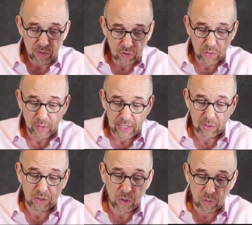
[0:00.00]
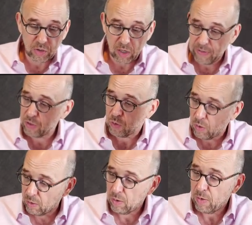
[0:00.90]
so you could eat two servings
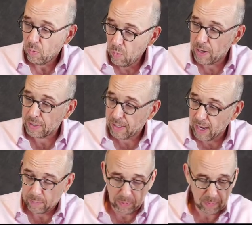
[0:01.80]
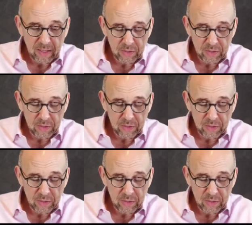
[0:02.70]
or one cup.